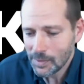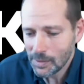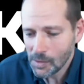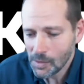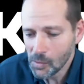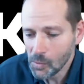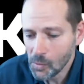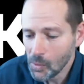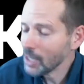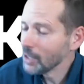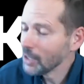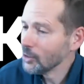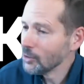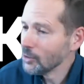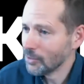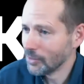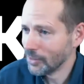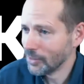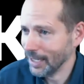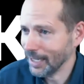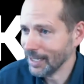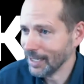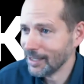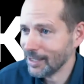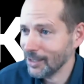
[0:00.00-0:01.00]
what you
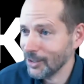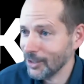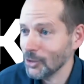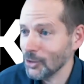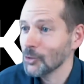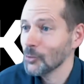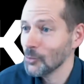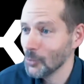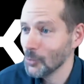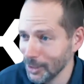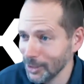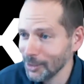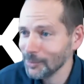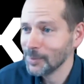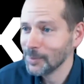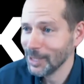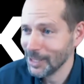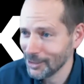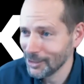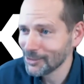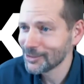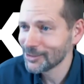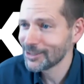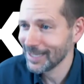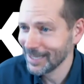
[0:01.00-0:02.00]
think, you will be
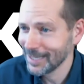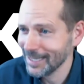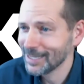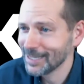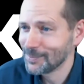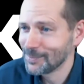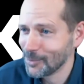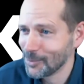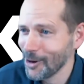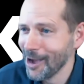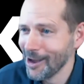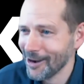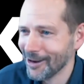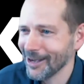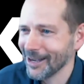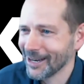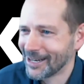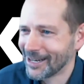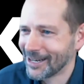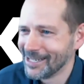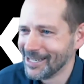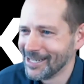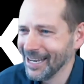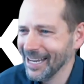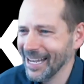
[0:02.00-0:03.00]
using these
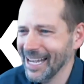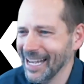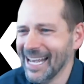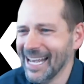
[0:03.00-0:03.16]
products.